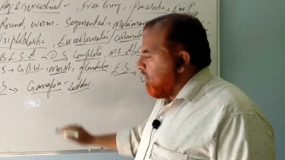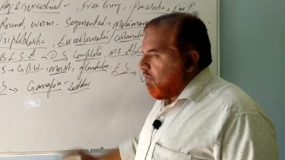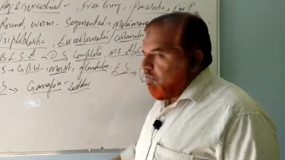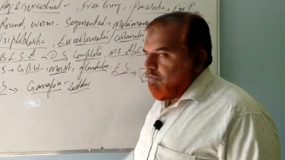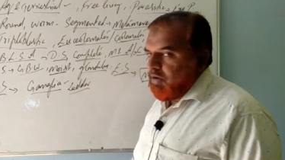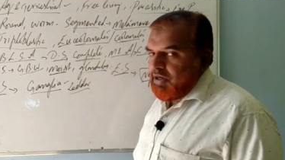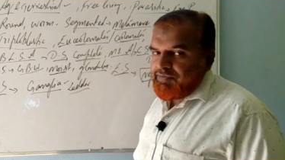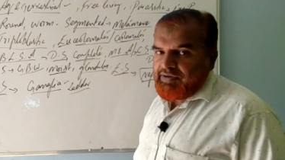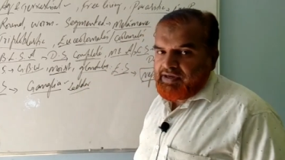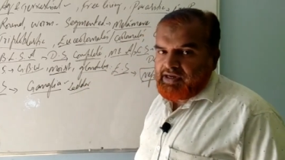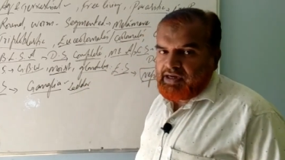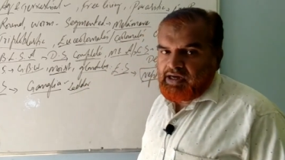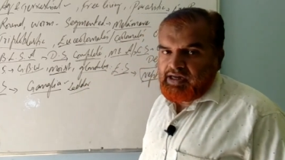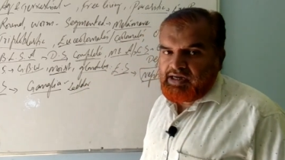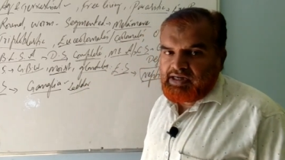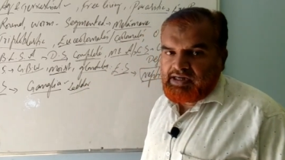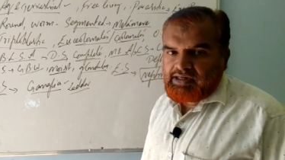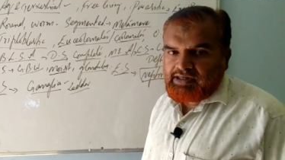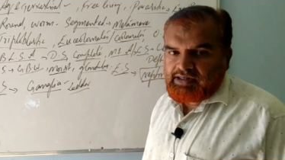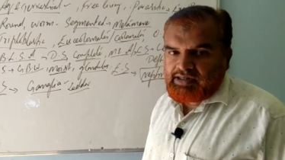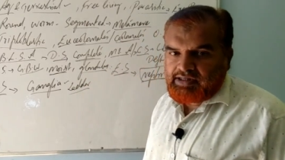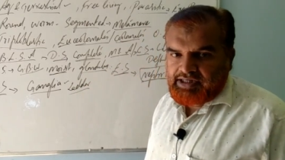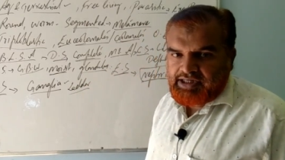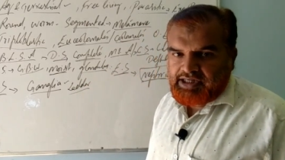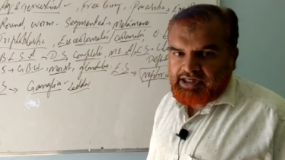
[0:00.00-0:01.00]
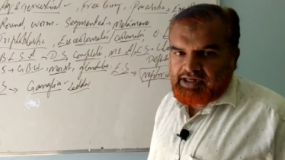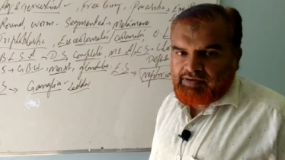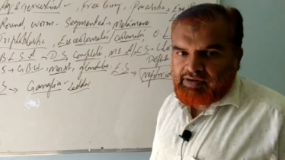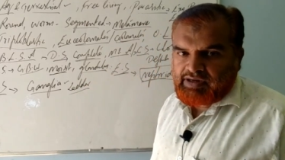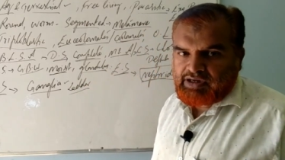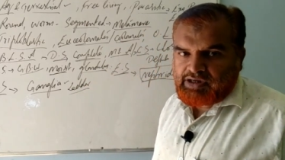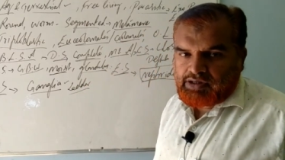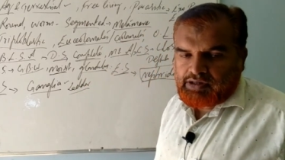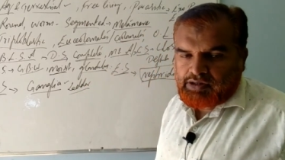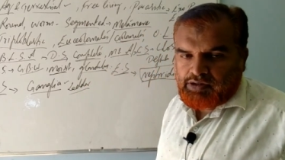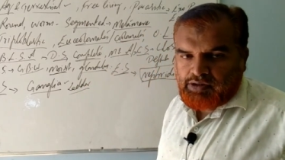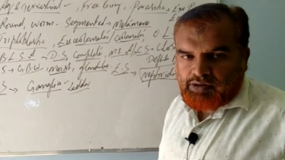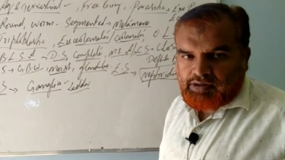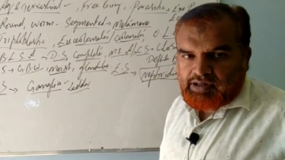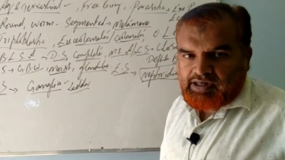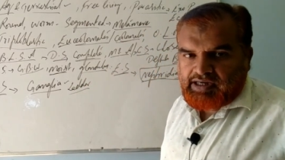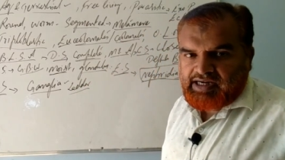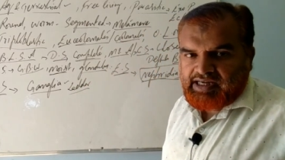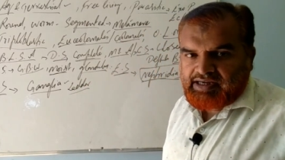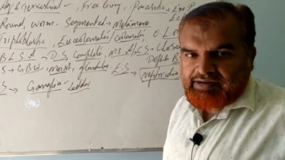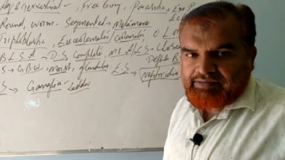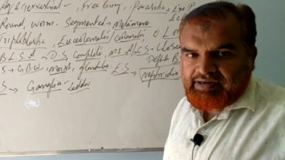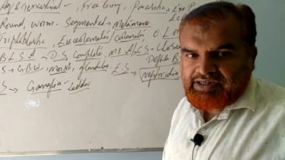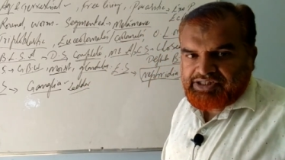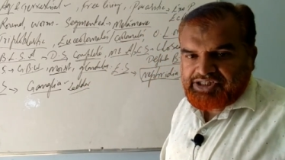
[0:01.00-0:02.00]
What we call in our local
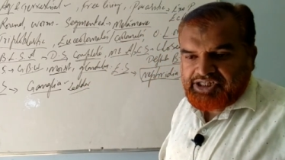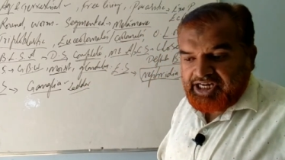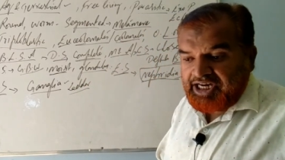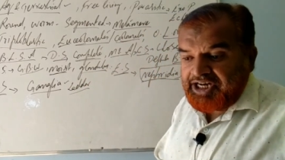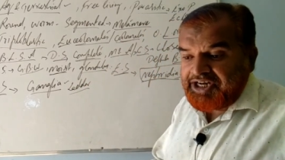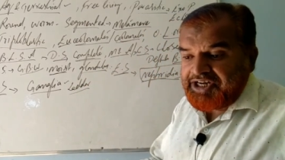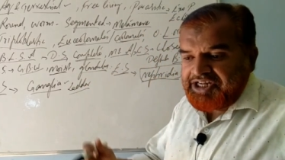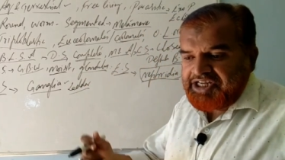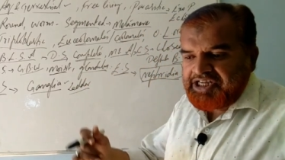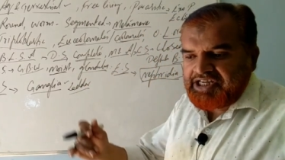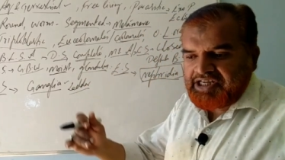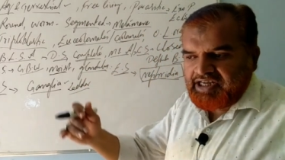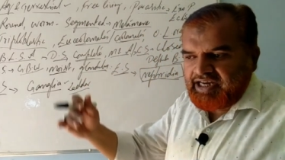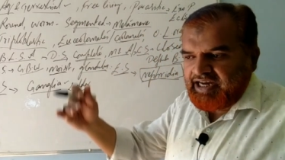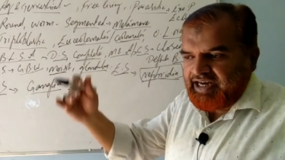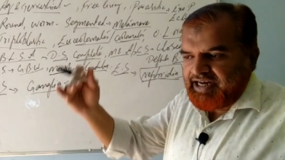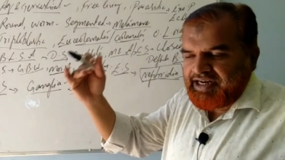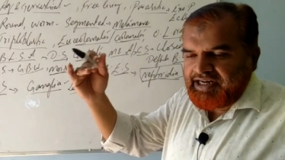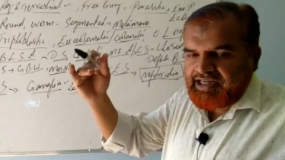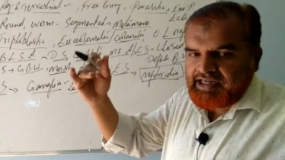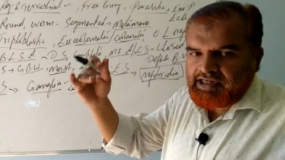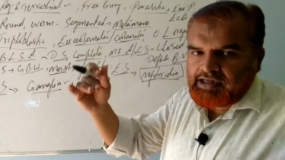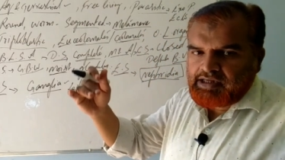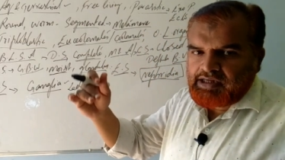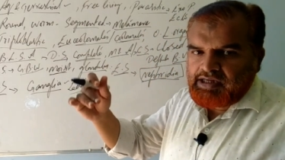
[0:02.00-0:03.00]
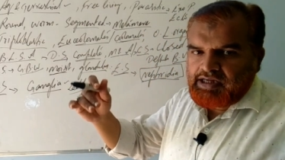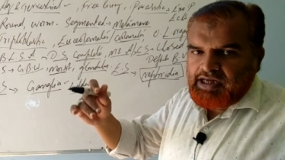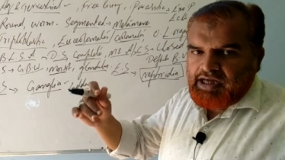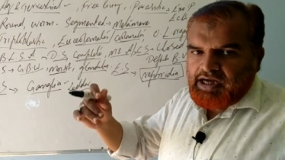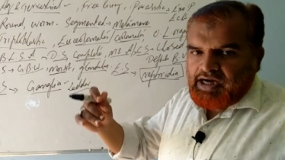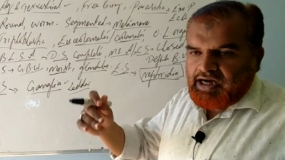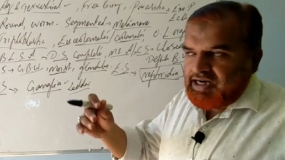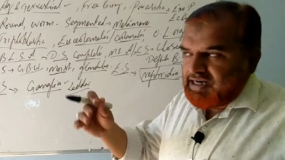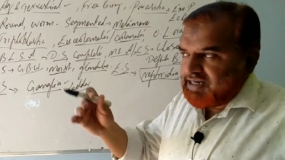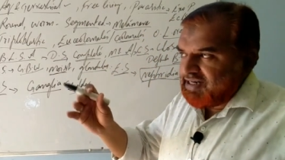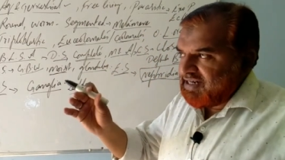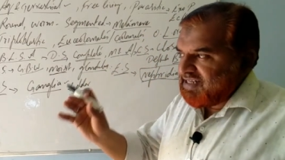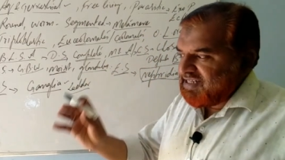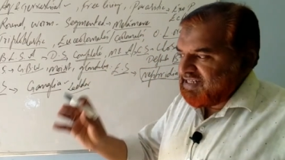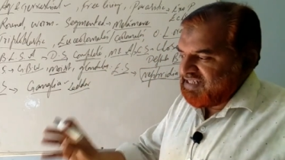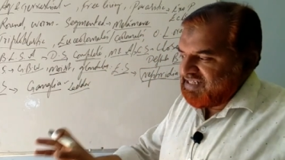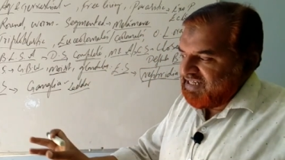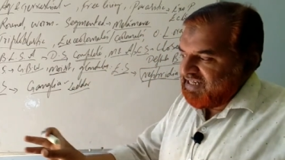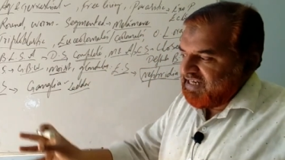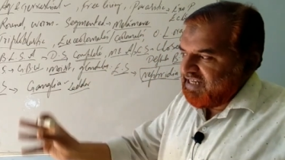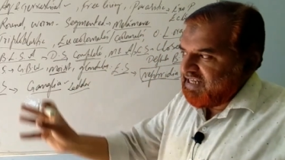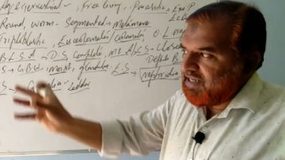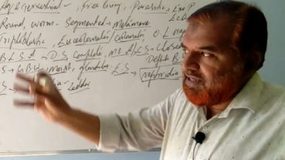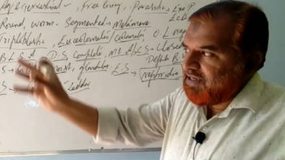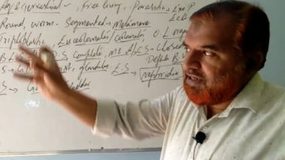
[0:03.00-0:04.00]
language any or
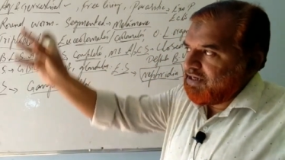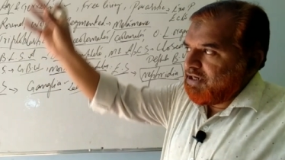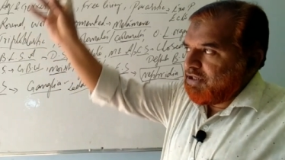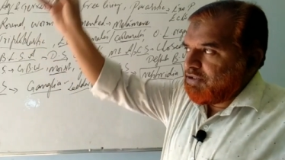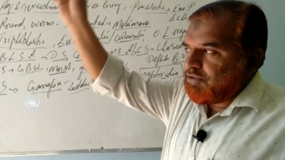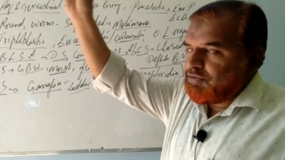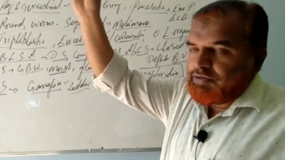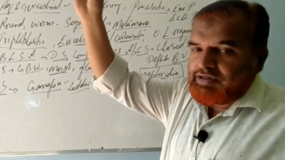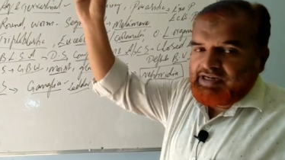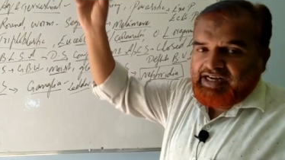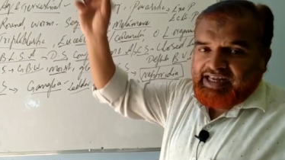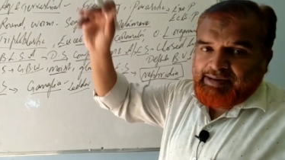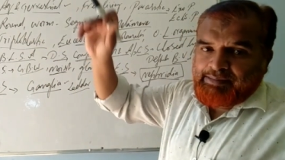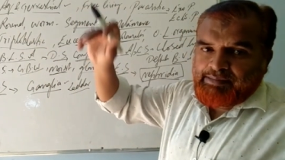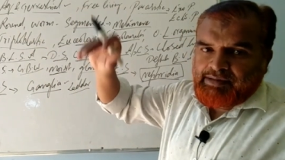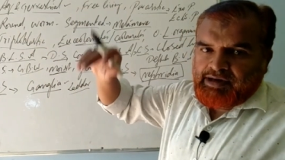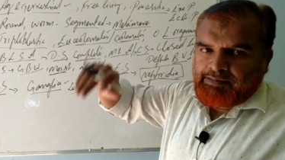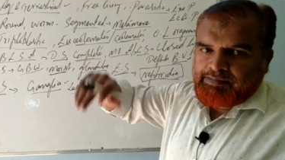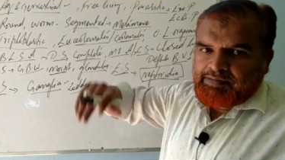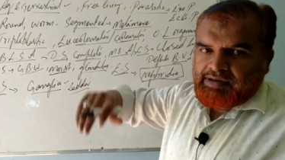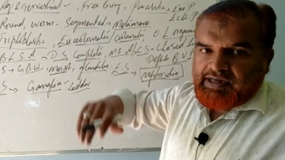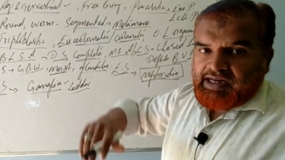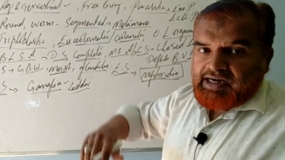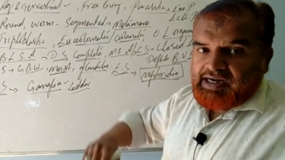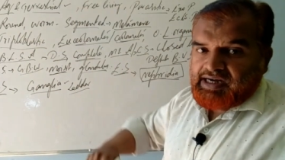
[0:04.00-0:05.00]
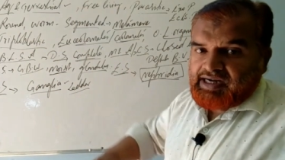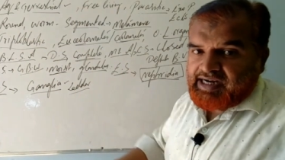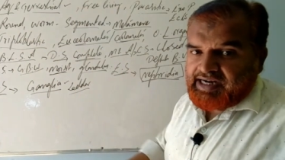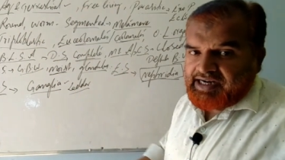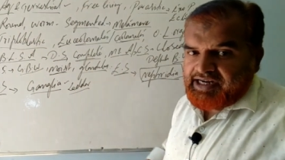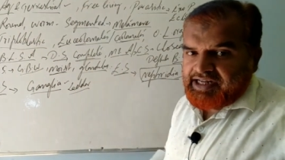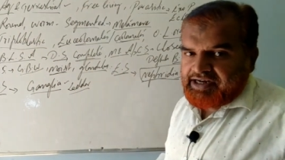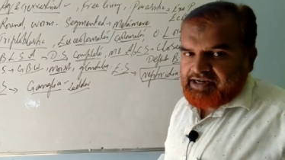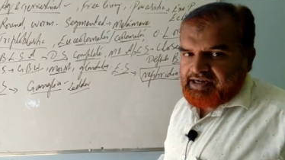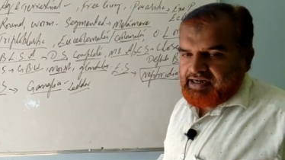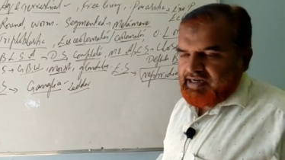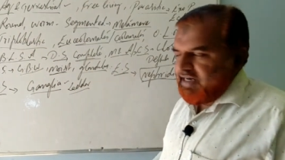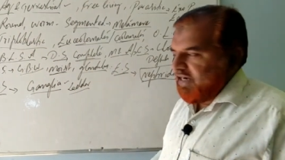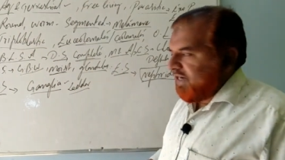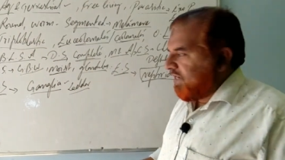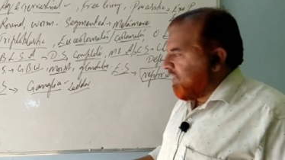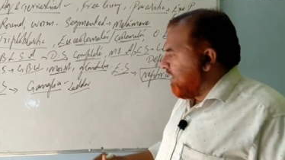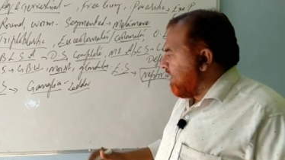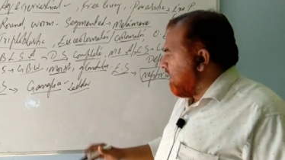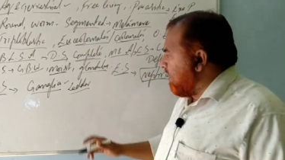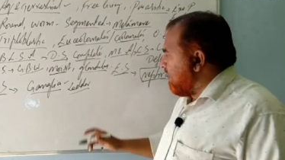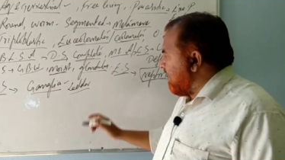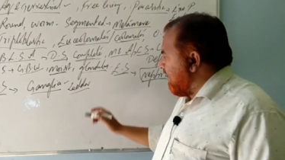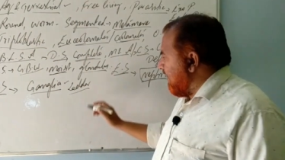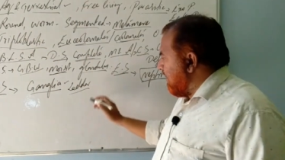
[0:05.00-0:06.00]
city, to climb up, ladder
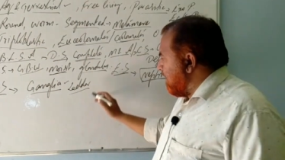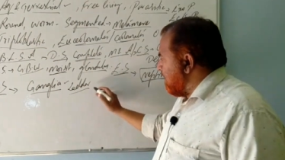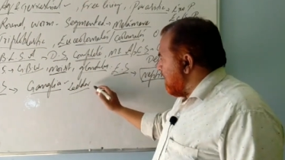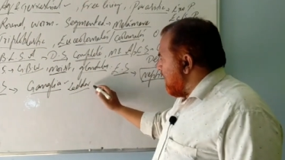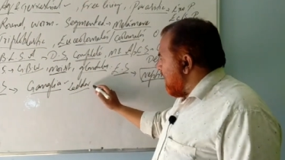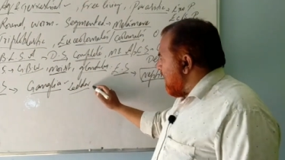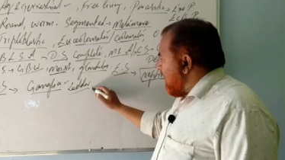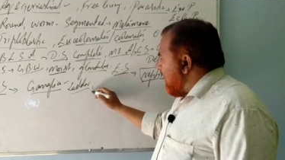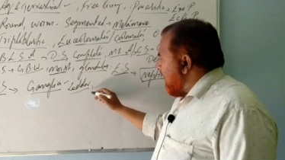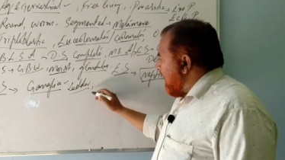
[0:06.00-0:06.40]
type.